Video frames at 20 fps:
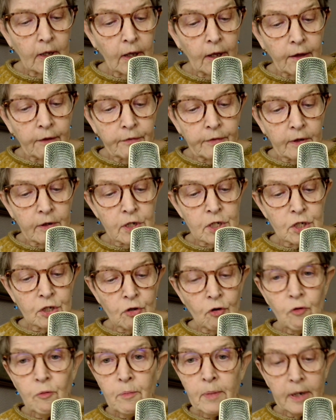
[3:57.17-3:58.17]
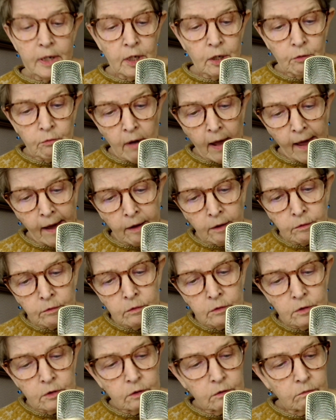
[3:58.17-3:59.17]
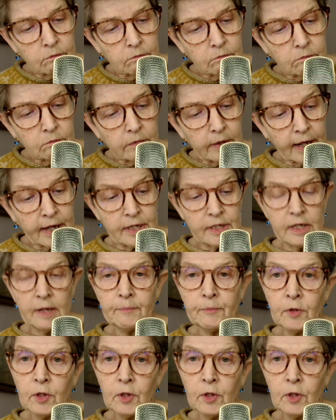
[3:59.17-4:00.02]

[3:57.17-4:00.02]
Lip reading: There is nobody around except the